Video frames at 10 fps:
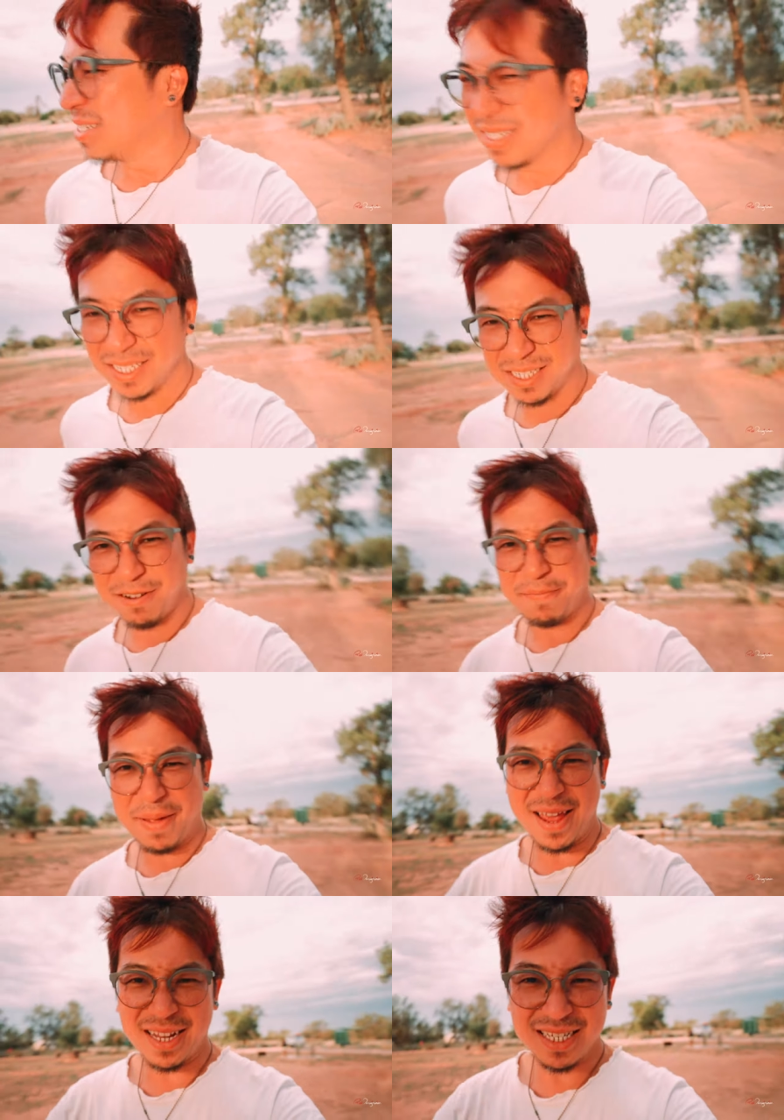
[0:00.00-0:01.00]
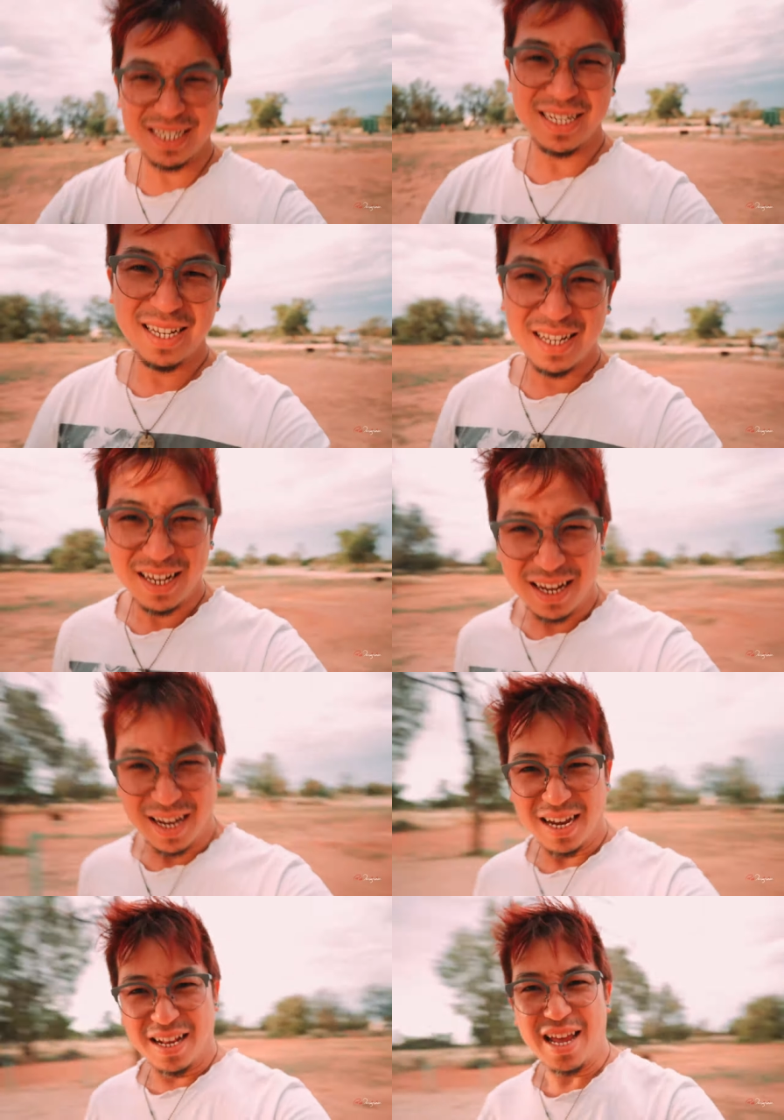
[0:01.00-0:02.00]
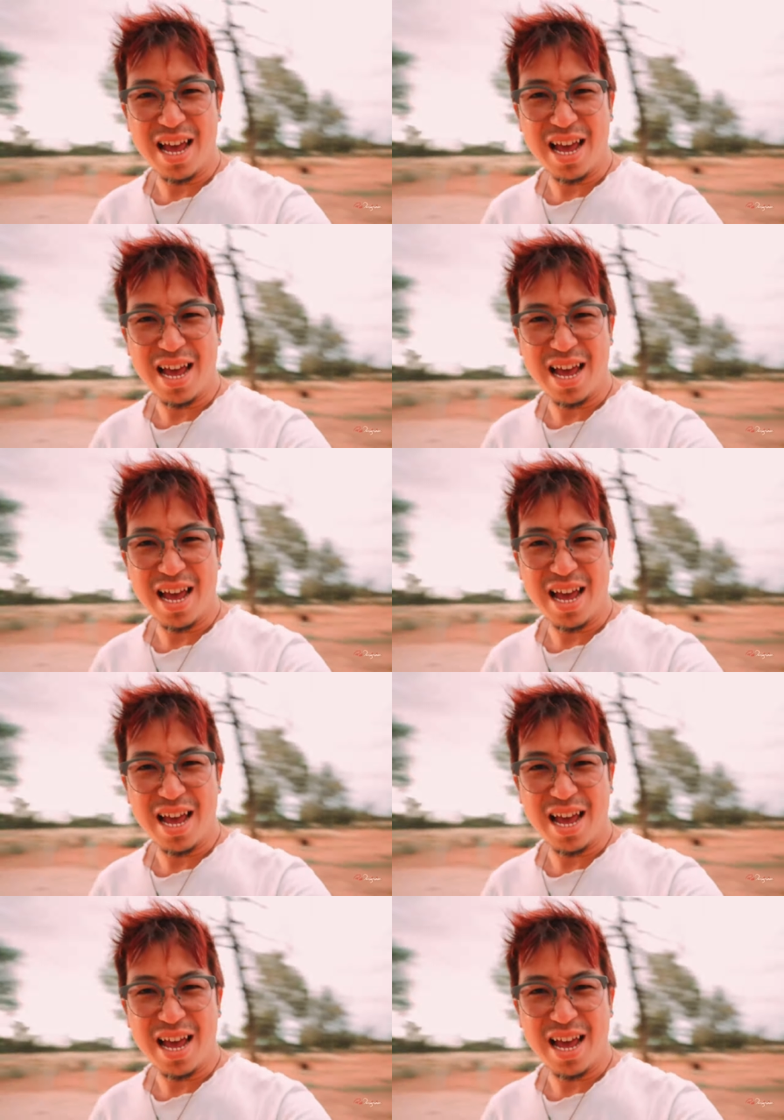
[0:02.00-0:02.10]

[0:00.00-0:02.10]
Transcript: So it's not packed. And